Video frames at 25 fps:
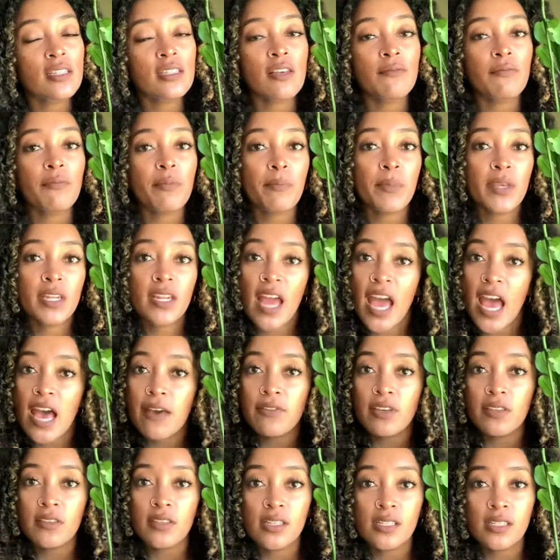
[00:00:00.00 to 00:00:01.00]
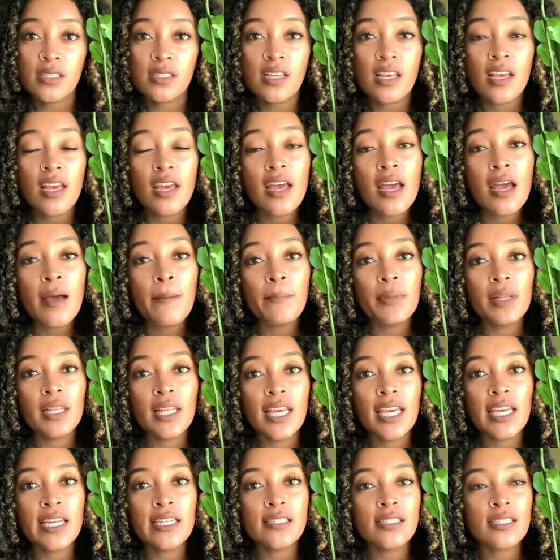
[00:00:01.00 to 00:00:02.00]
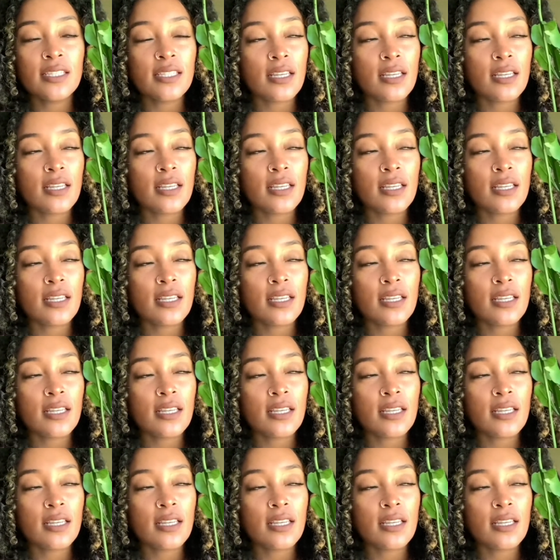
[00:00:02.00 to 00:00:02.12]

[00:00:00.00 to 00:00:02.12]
I've been having this plant